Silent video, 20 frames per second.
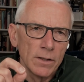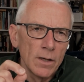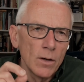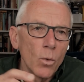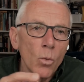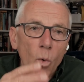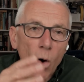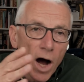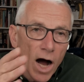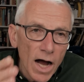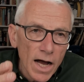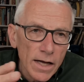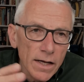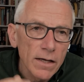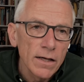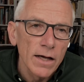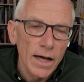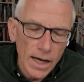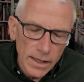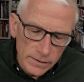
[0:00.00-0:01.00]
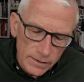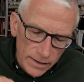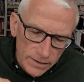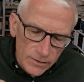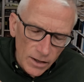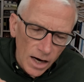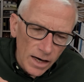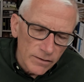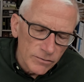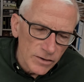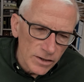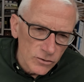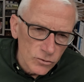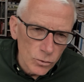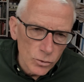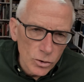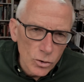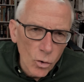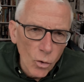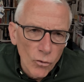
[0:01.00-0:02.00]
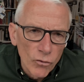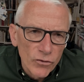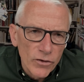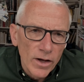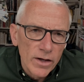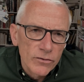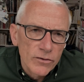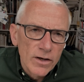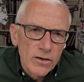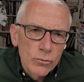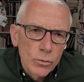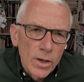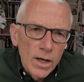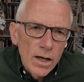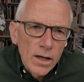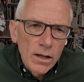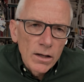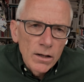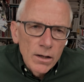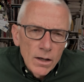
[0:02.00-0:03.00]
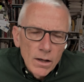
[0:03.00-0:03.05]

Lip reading: Why? And they dived into the content as well.